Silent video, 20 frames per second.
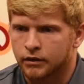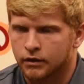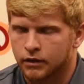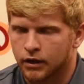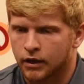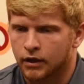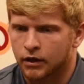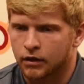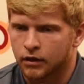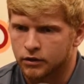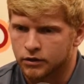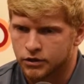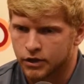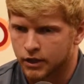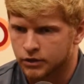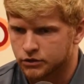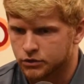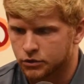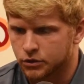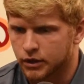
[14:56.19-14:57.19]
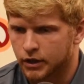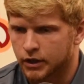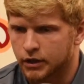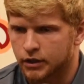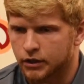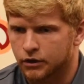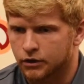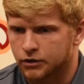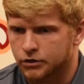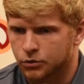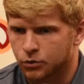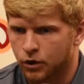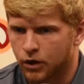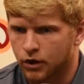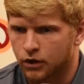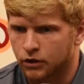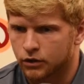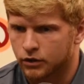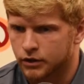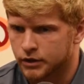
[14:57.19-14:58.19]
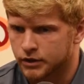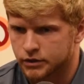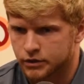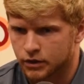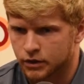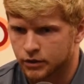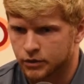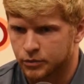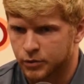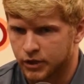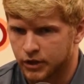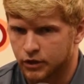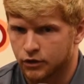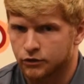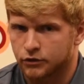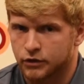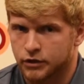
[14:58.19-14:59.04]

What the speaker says: and Jack Tuhig here as well. He's been here.